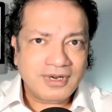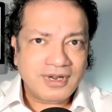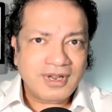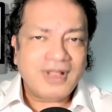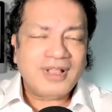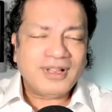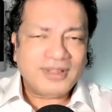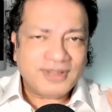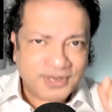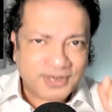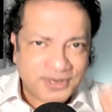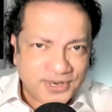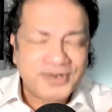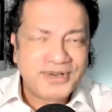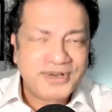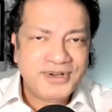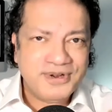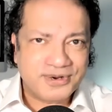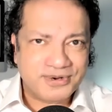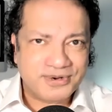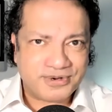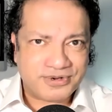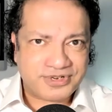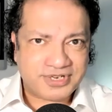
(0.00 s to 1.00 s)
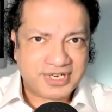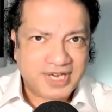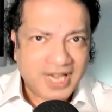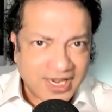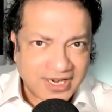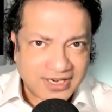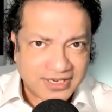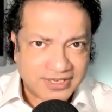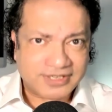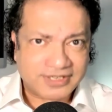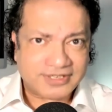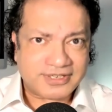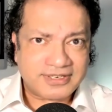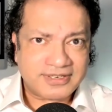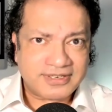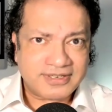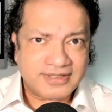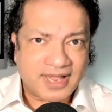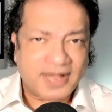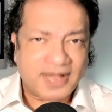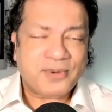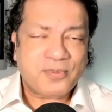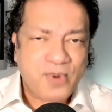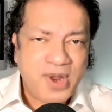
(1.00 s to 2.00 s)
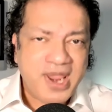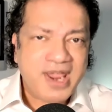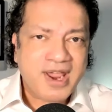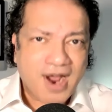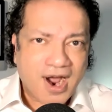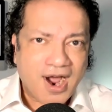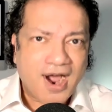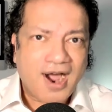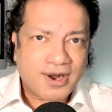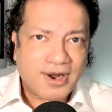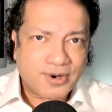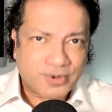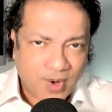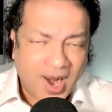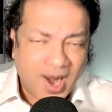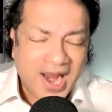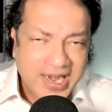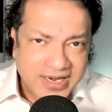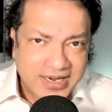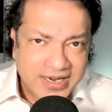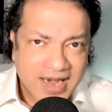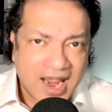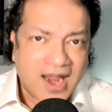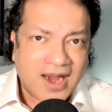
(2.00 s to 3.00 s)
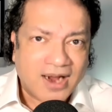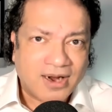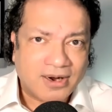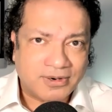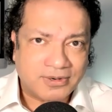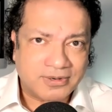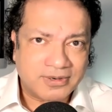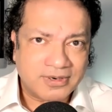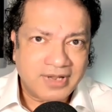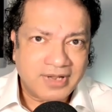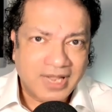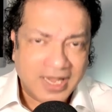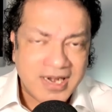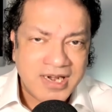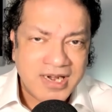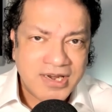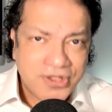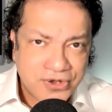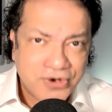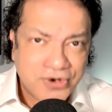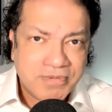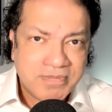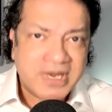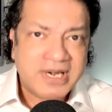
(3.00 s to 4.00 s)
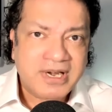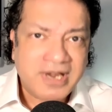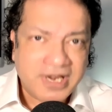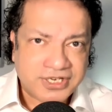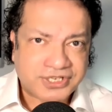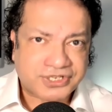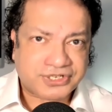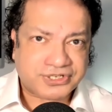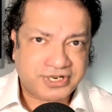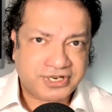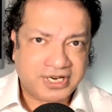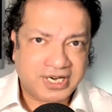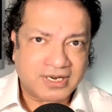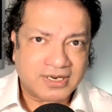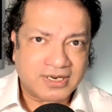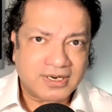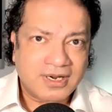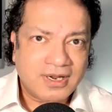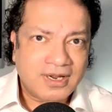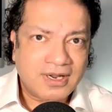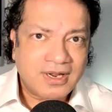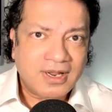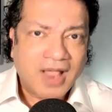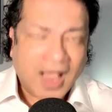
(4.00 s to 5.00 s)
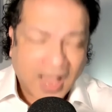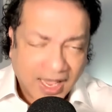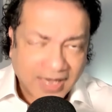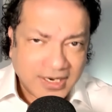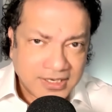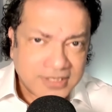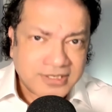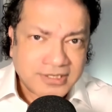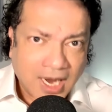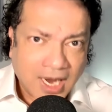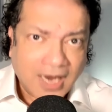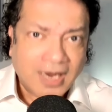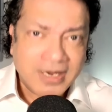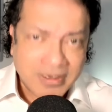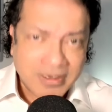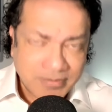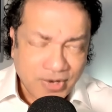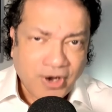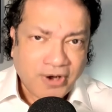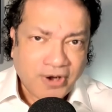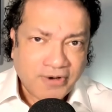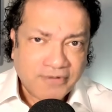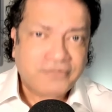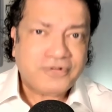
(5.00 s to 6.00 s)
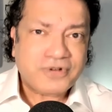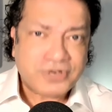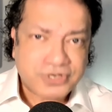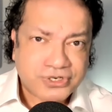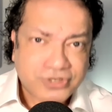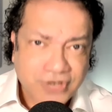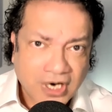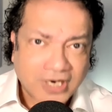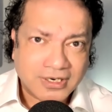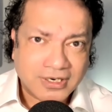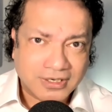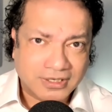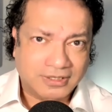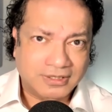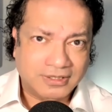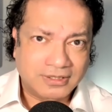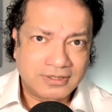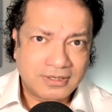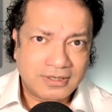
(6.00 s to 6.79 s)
The good news is that we are right now in human history at a time of struggle,